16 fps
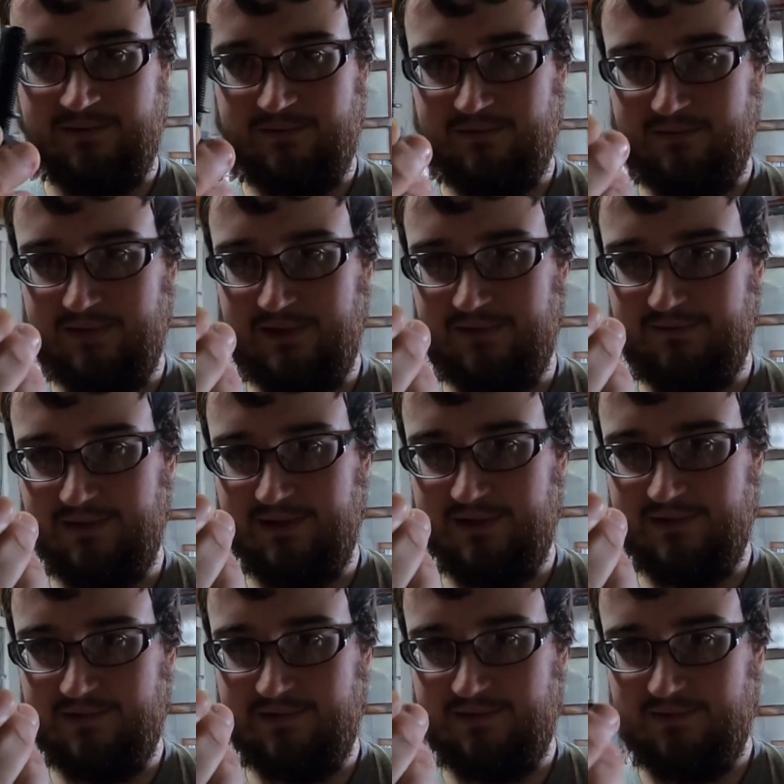well, they
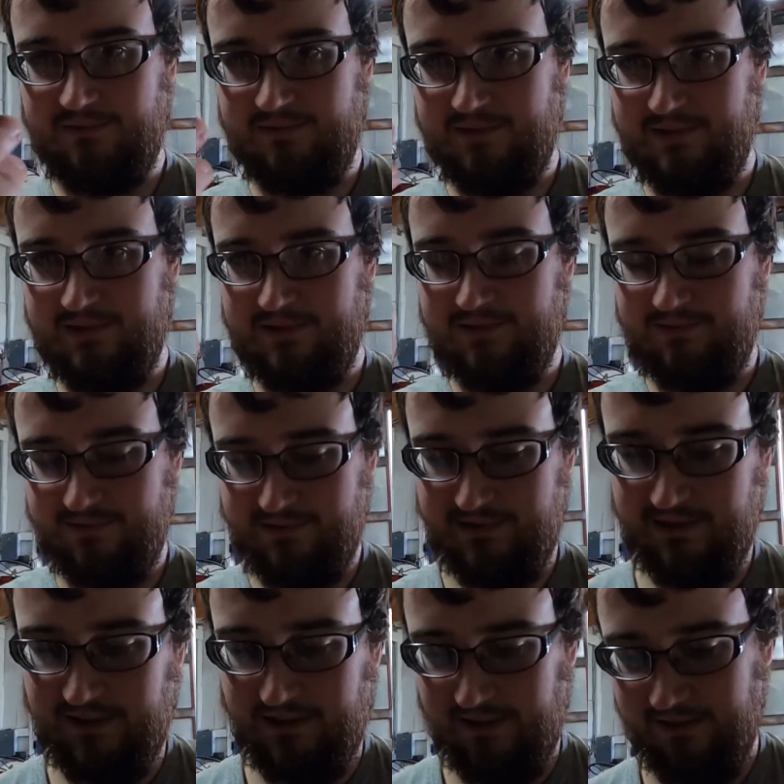actually don't look too,
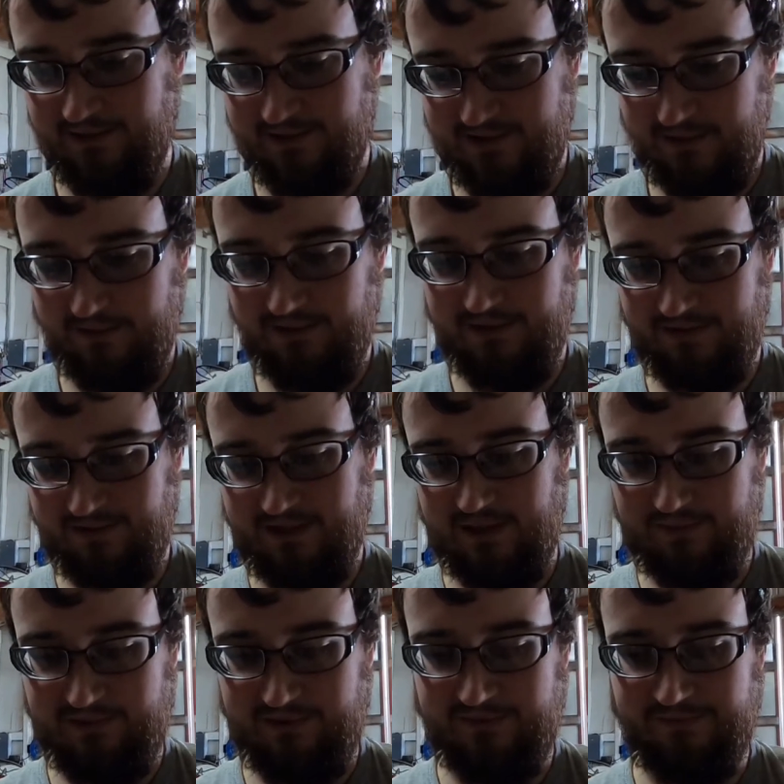there's a
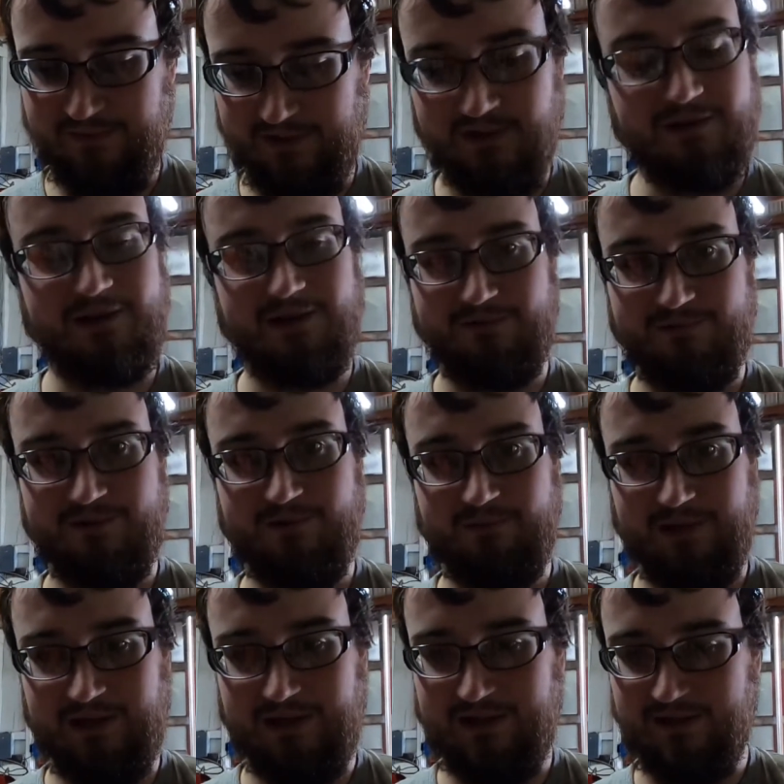couple of them that are like real
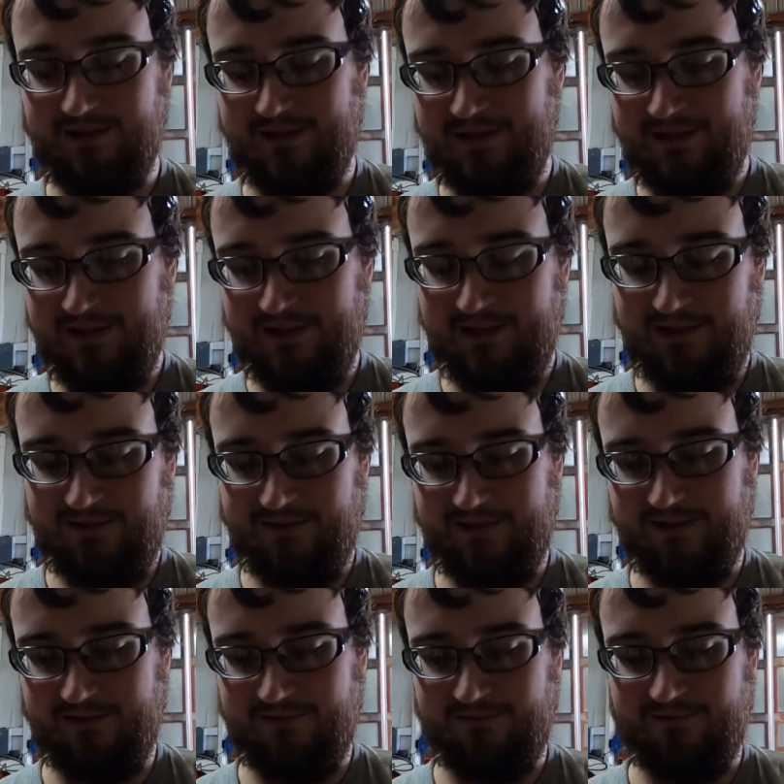bad, like
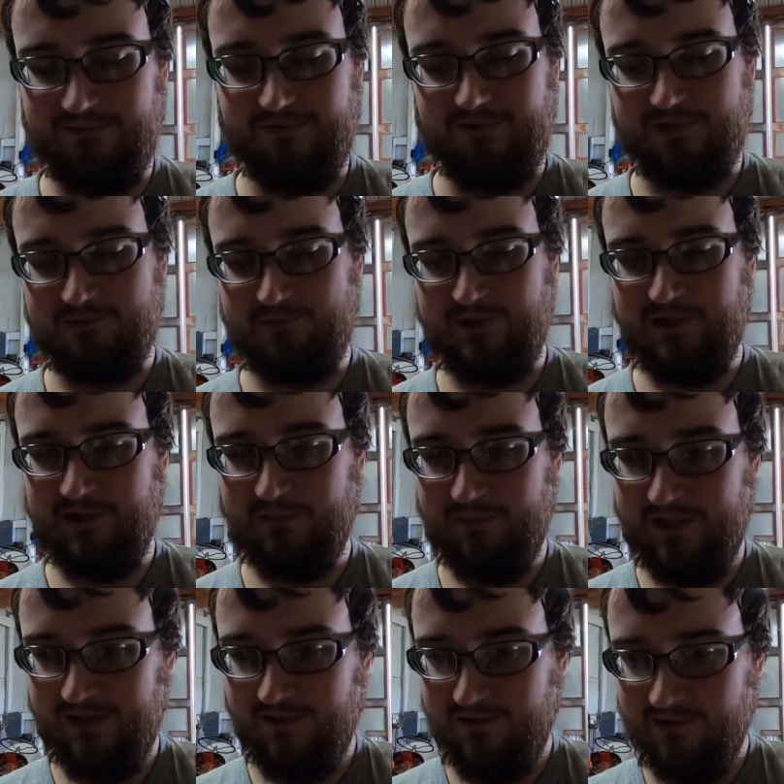when we're spinning them
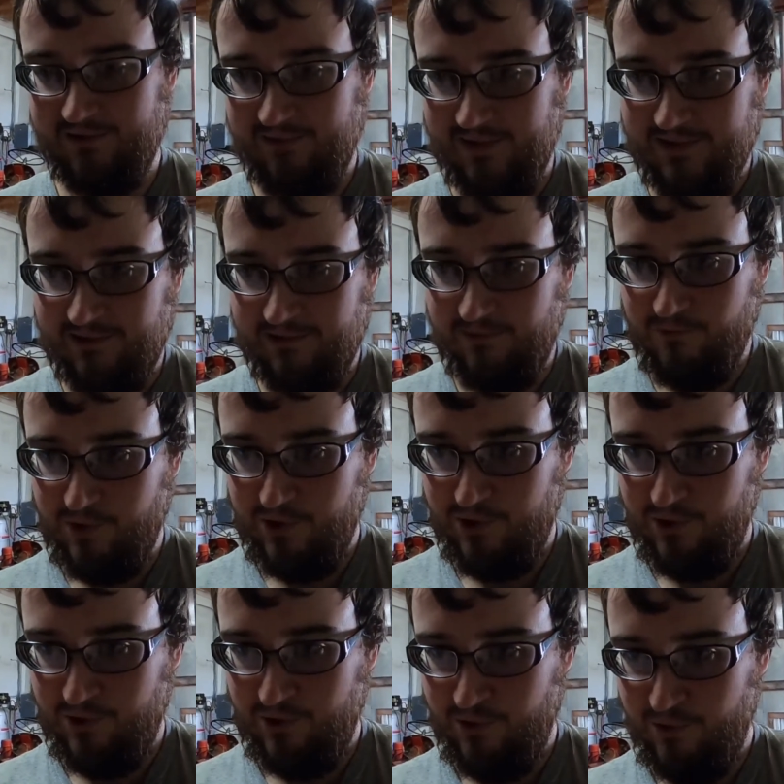out, you just watch it whoosh.
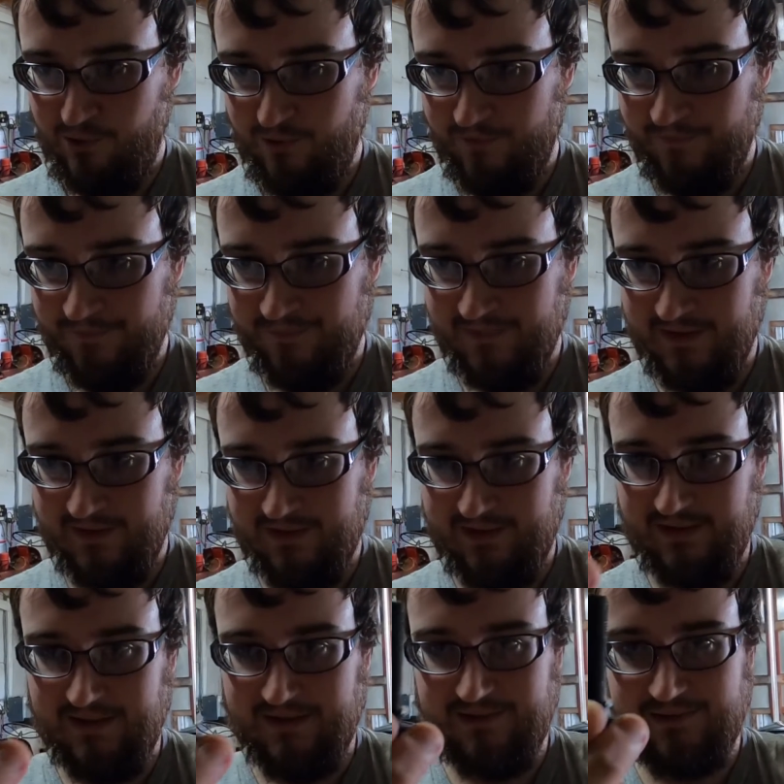
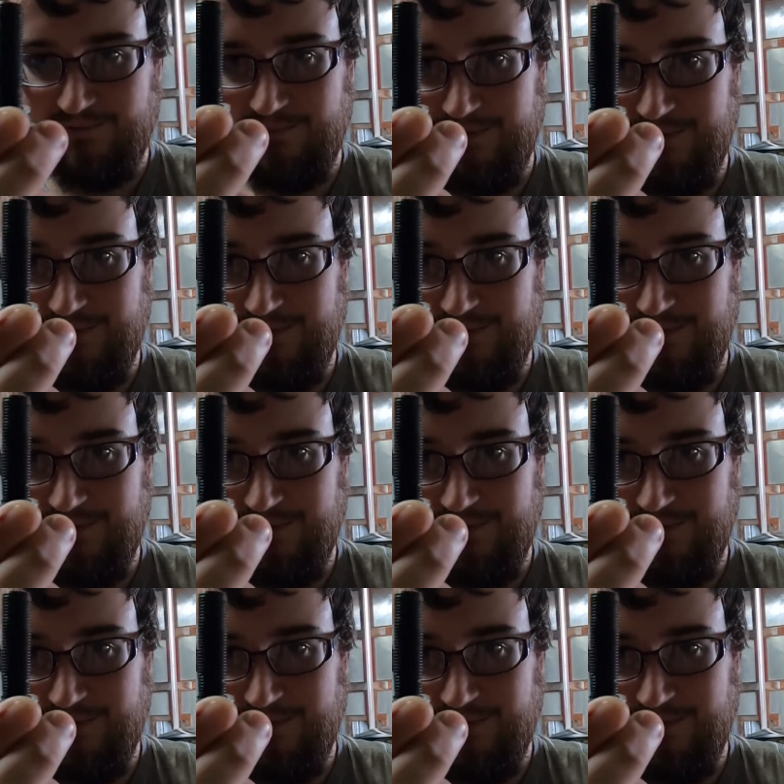Yeah, this one